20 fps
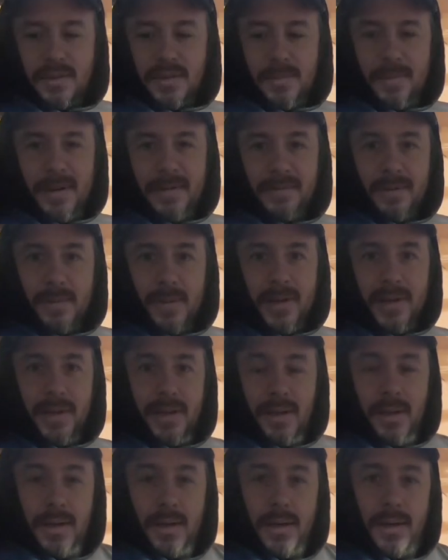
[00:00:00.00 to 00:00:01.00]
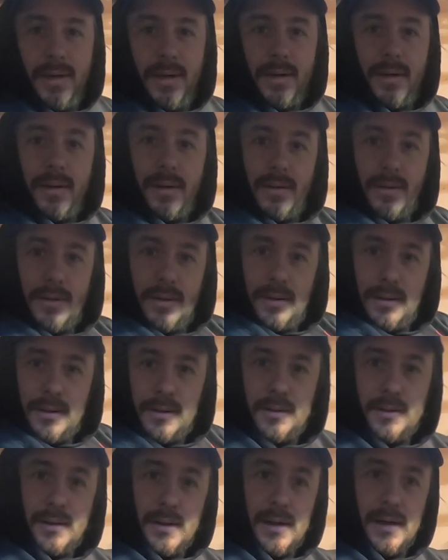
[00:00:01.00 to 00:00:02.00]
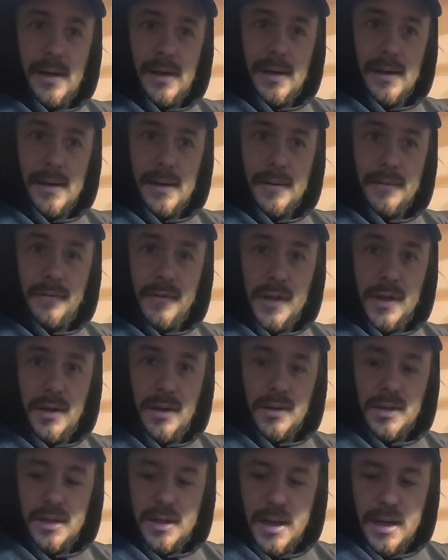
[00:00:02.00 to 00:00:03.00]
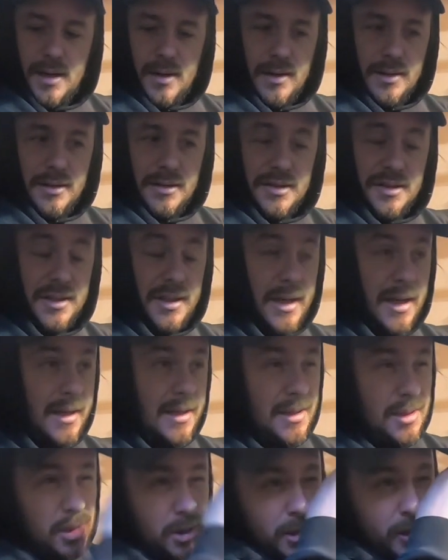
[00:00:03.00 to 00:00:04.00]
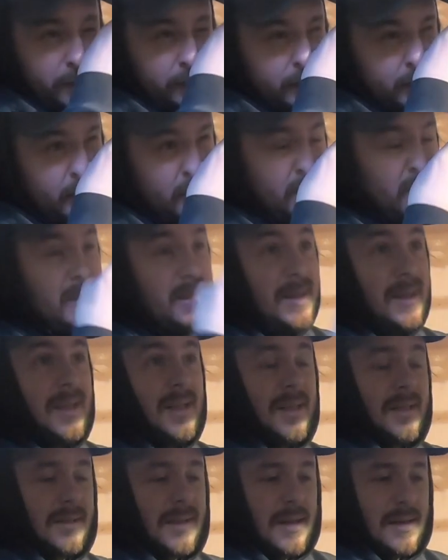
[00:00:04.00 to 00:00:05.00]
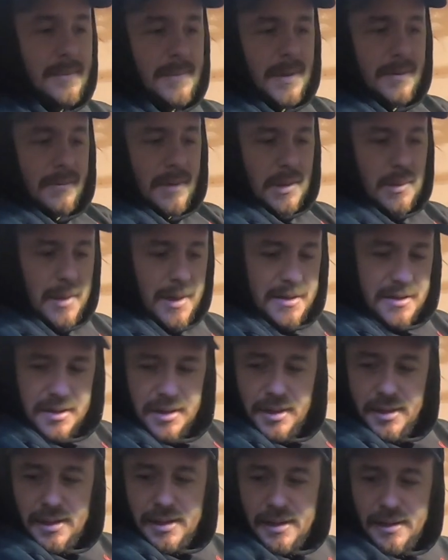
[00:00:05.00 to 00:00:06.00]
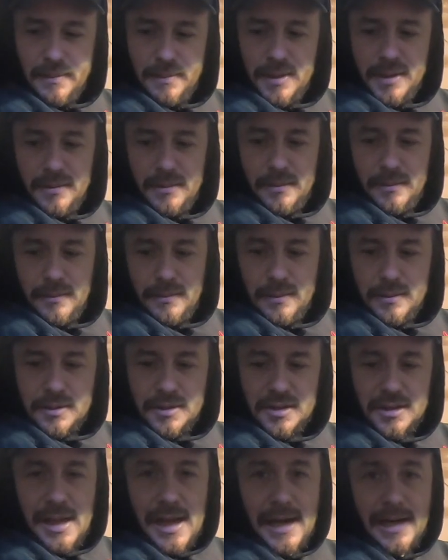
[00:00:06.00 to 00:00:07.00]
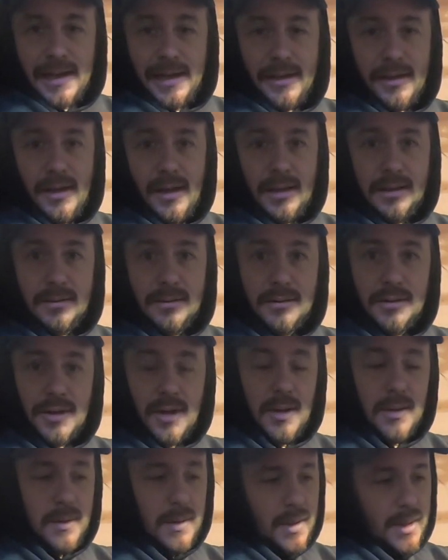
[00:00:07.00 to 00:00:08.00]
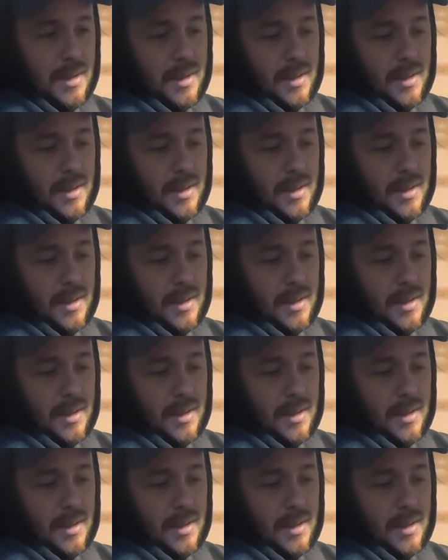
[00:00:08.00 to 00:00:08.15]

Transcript: What's up, everybody? Video today on the CAE shifter that had been requested and I've been slacking on. So